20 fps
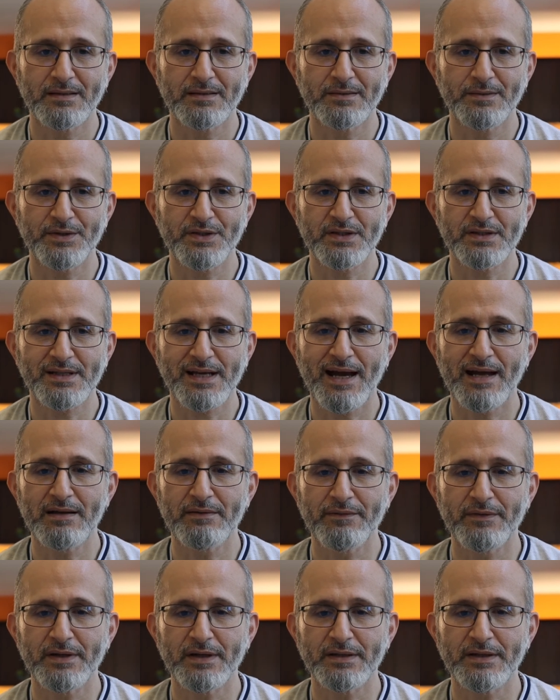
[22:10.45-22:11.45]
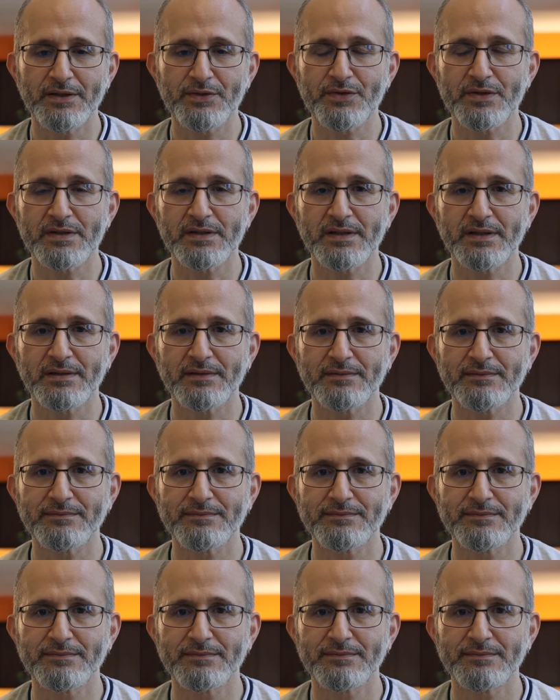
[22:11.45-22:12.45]
which is kind of an interesting
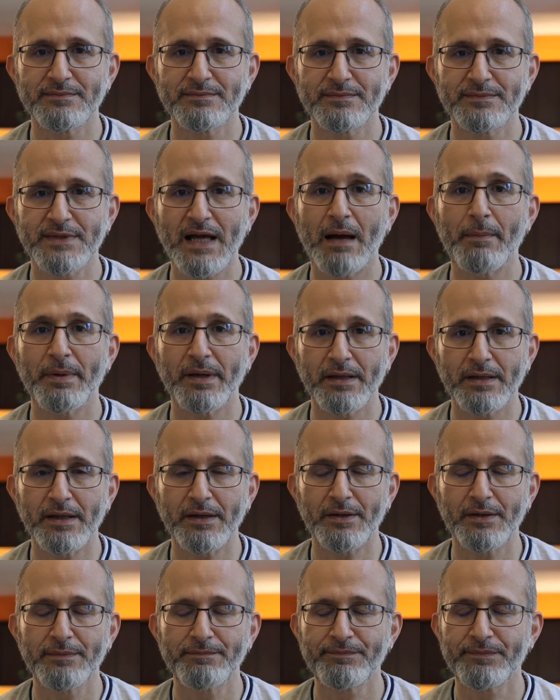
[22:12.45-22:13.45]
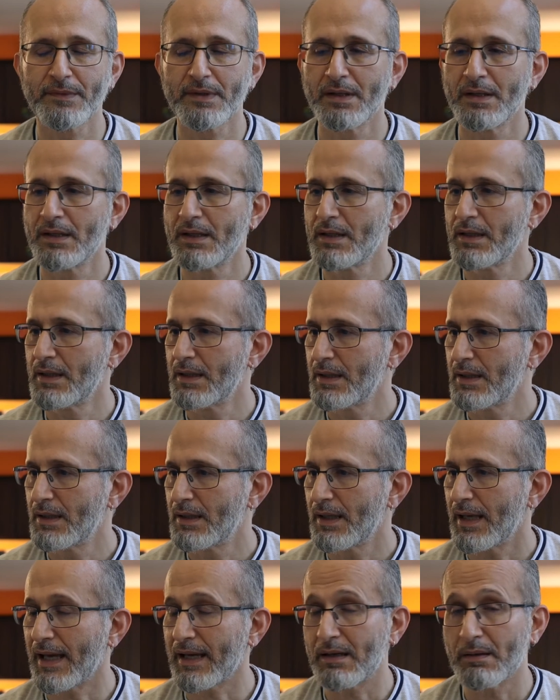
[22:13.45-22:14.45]
topic here,
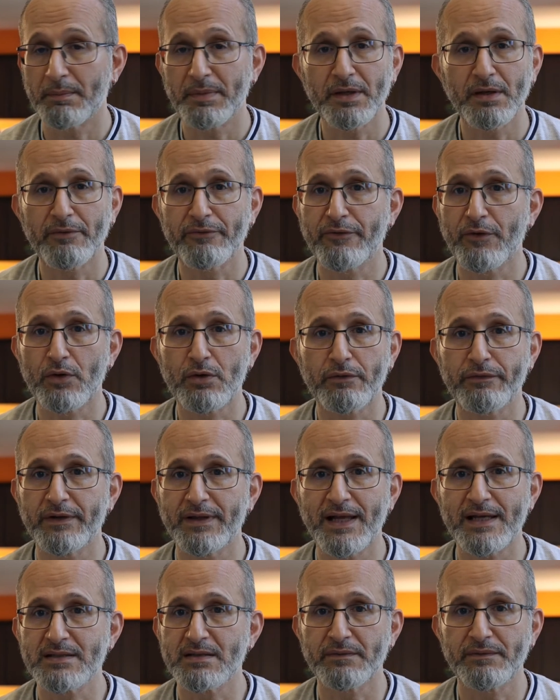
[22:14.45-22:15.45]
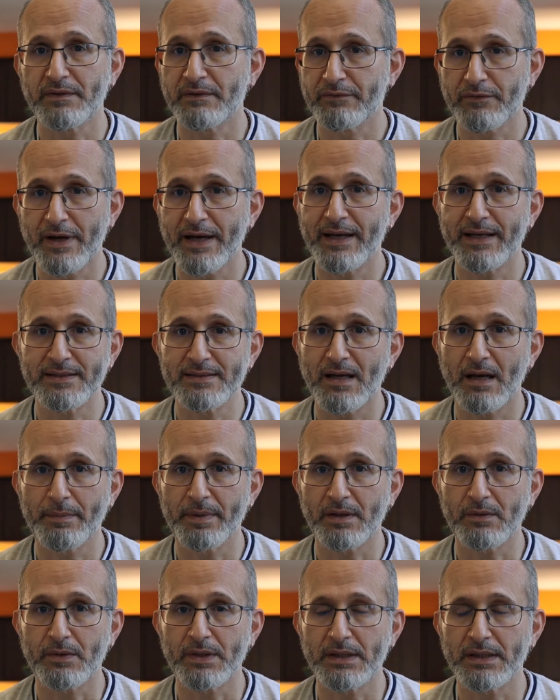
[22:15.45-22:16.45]
and can be a Photo Philosophy Friday
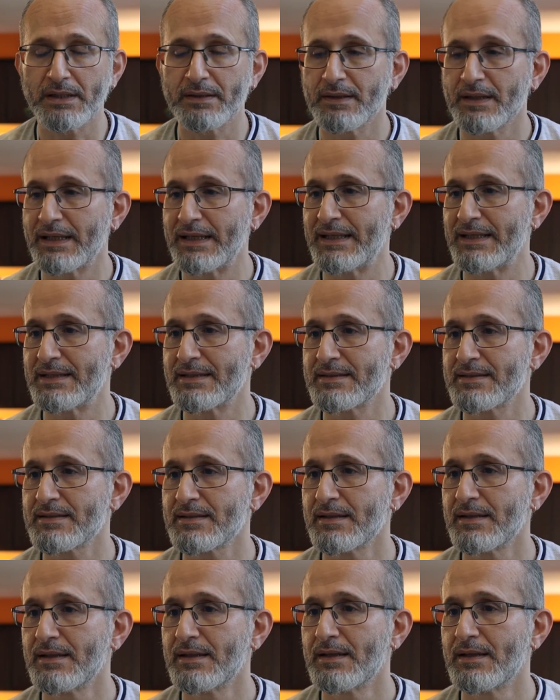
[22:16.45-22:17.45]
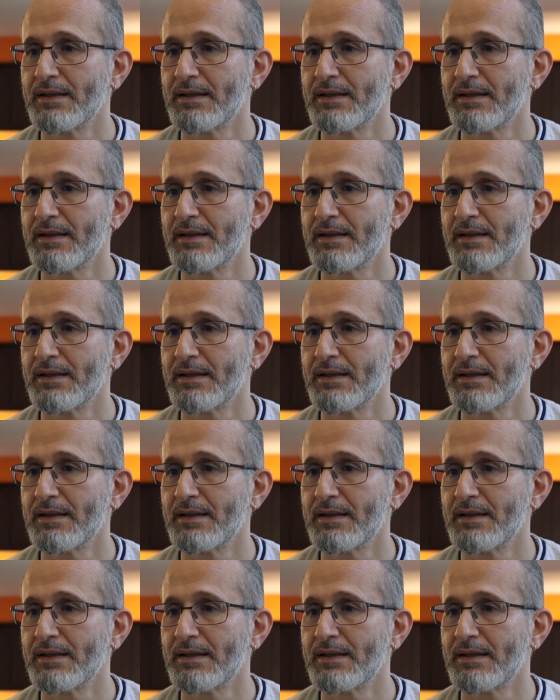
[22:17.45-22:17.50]
topic really, is